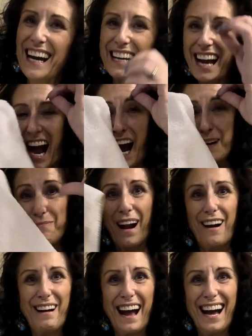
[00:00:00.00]
Yeah, your
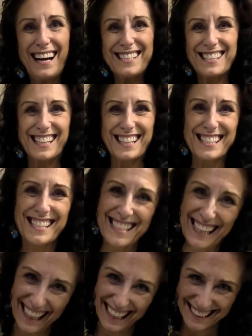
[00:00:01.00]
eyebrow hair is going to
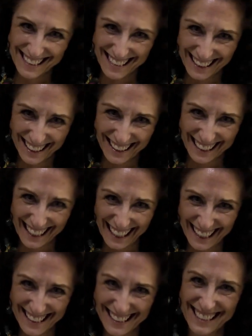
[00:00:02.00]
stand on
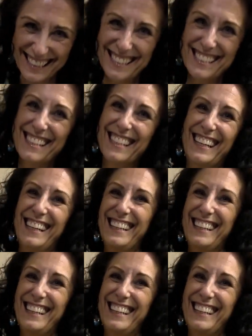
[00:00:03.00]
end.